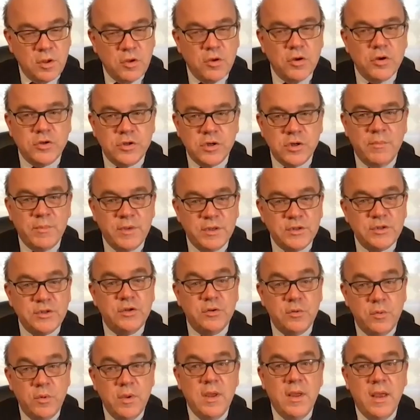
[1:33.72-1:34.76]
Your job is
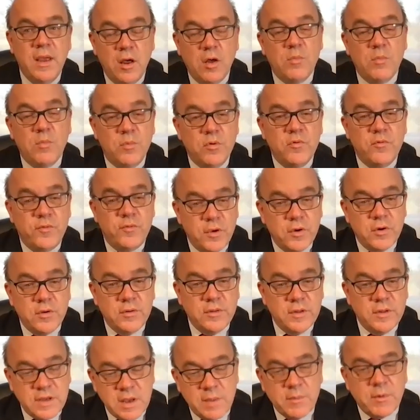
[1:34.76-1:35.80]
to help move your,
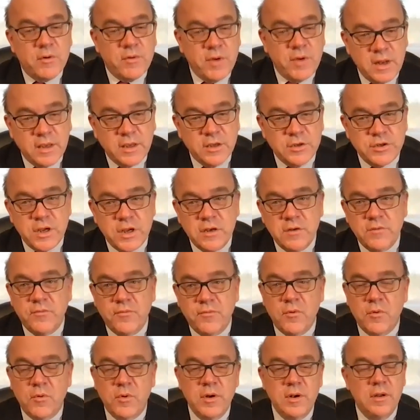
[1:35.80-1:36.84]
the Democratic agenda
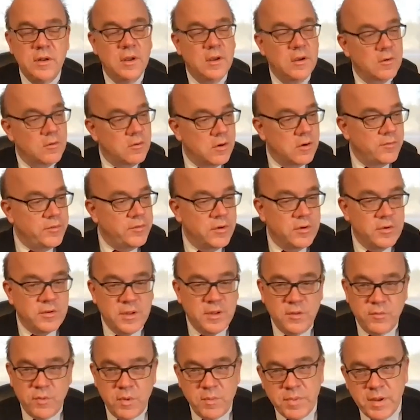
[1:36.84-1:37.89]
forward, or if you're
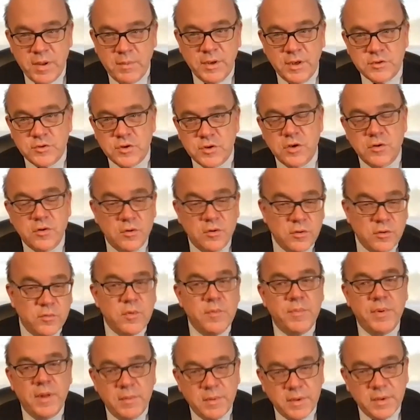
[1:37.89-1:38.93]
the Republicans are controlled, the
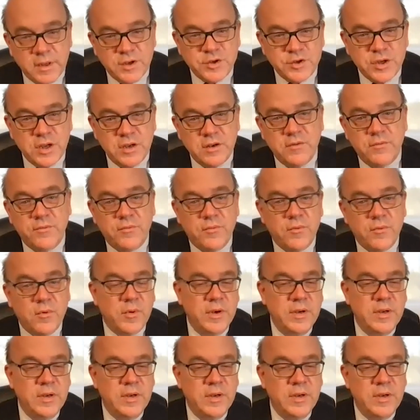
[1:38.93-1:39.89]
Republican agenda forward.